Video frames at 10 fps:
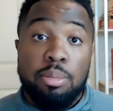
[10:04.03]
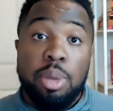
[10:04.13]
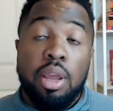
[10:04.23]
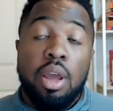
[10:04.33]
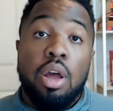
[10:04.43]

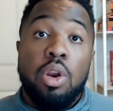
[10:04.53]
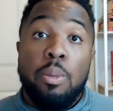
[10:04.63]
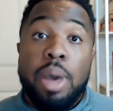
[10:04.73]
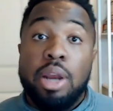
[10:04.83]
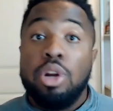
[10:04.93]
But no
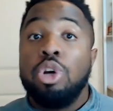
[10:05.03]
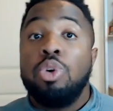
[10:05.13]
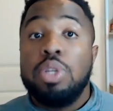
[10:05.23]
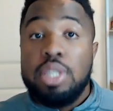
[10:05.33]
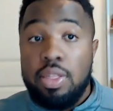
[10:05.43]
matter
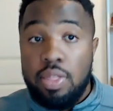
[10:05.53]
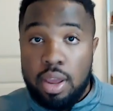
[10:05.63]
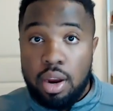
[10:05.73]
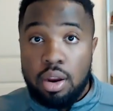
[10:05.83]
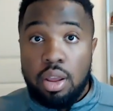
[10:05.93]
who is in
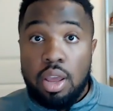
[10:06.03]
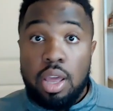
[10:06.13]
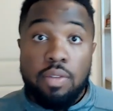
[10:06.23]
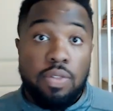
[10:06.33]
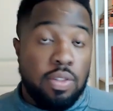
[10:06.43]
there,
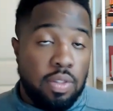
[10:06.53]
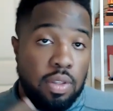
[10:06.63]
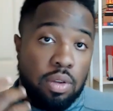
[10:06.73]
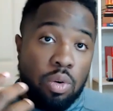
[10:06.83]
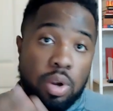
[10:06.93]
and if
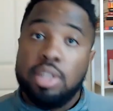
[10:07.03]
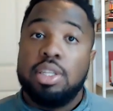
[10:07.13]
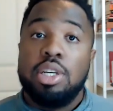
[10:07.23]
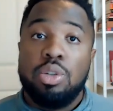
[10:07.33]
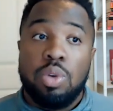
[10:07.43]
the
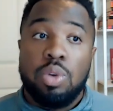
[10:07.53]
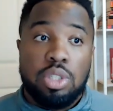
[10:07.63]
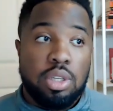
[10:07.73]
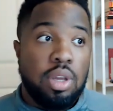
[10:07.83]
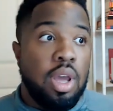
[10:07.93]
organization wants
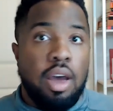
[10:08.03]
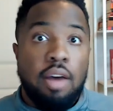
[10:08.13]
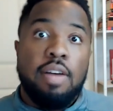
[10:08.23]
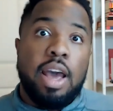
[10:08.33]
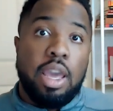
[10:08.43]
to
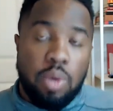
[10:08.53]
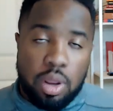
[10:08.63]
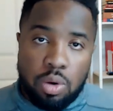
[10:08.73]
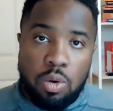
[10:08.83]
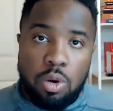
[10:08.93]
evaluate
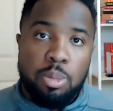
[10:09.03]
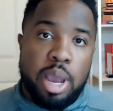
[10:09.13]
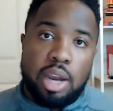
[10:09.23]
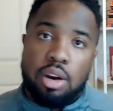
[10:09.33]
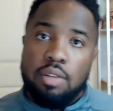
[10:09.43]
a
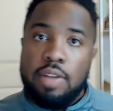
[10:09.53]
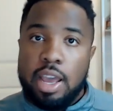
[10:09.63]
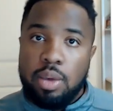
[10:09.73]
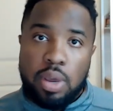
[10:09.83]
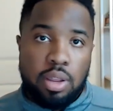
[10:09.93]
quarterback or
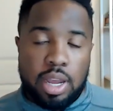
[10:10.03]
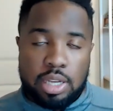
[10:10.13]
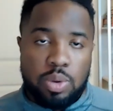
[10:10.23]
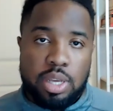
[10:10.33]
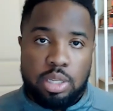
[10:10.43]
evaluate
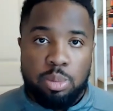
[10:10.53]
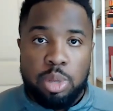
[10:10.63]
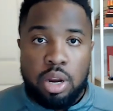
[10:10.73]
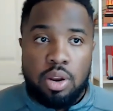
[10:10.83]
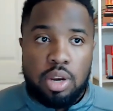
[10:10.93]
XYZ
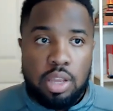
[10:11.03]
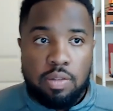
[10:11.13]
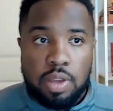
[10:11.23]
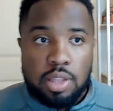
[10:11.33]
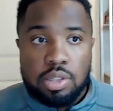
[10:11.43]
player on
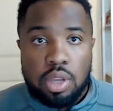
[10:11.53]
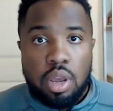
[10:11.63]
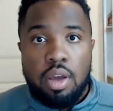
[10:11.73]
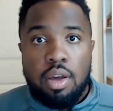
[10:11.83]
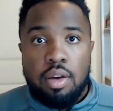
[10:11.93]
defense,
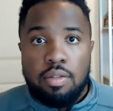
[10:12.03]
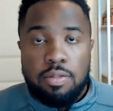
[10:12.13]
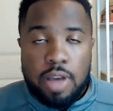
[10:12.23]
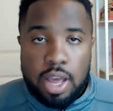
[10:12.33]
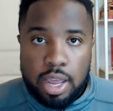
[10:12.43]

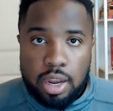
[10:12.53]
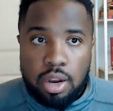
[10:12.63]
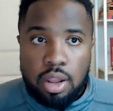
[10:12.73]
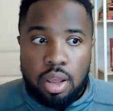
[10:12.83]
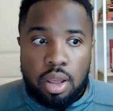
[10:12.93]
fine.